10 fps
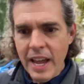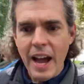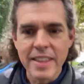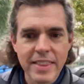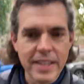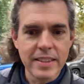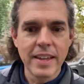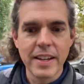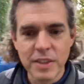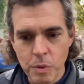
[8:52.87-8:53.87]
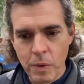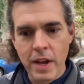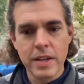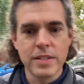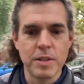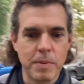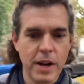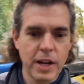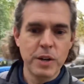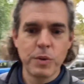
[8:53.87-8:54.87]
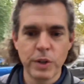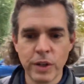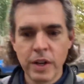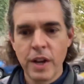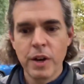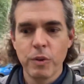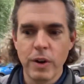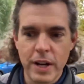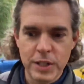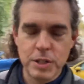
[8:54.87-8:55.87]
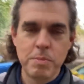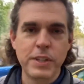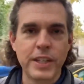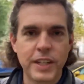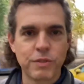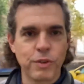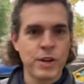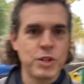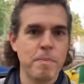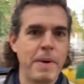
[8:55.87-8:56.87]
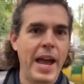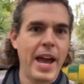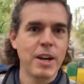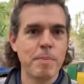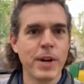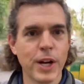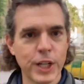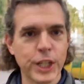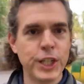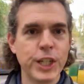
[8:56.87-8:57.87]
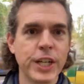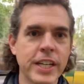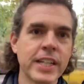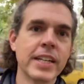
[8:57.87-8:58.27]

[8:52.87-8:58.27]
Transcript: I think that in the West, in America, we're raised to believe Russia bad, America good.